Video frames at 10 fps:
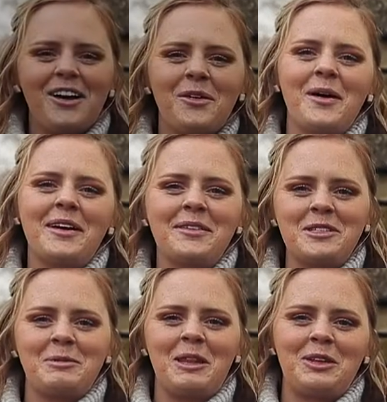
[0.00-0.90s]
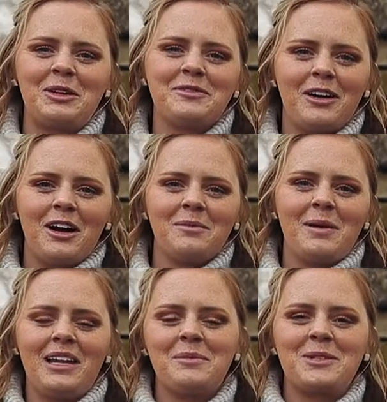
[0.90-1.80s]
y'all, welcome to Spendthrift Farm.
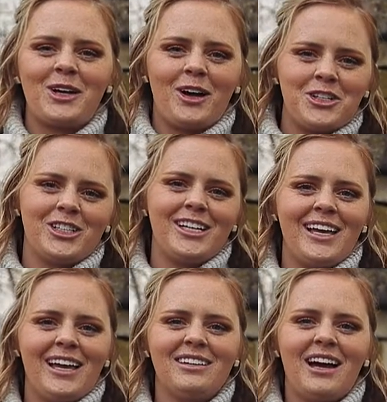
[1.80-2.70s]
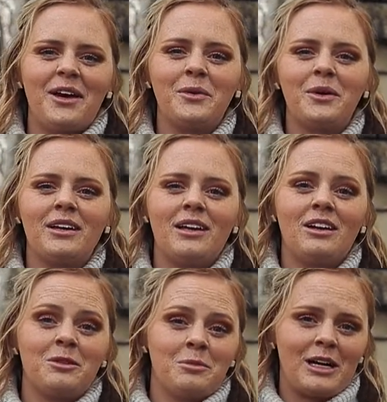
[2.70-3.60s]
My name is Autry and I work
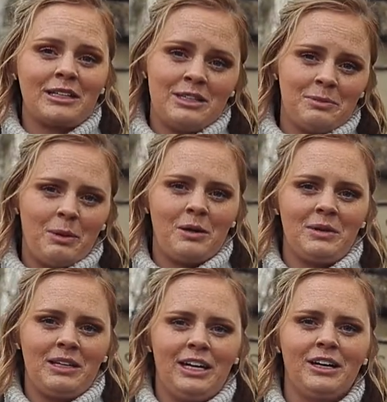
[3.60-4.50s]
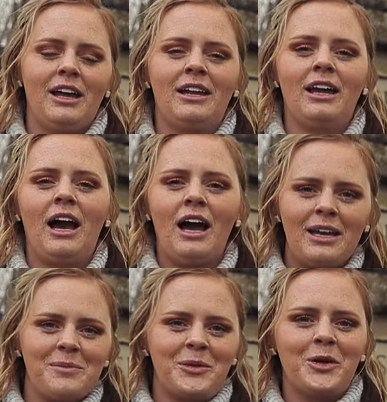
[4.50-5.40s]
in our marketing department here and I
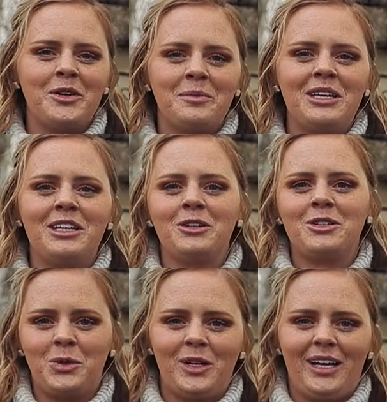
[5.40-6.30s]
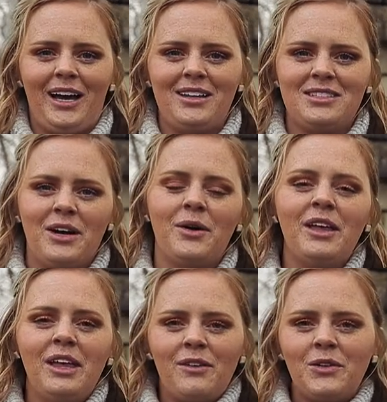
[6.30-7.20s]
am going to be your tour guide. So
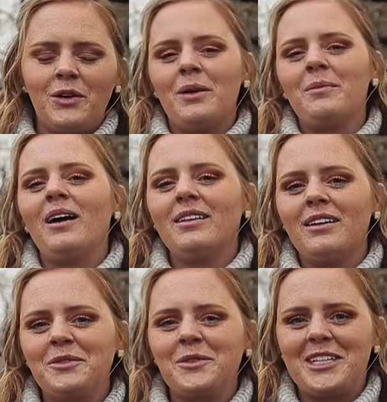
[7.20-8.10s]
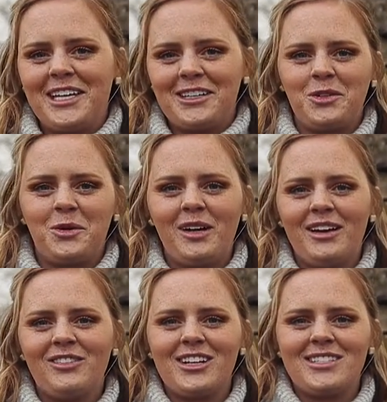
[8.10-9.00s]
if you'll come on in, we'll take a tour
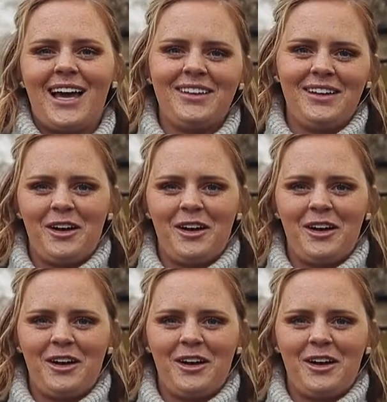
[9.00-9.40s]
of our stallion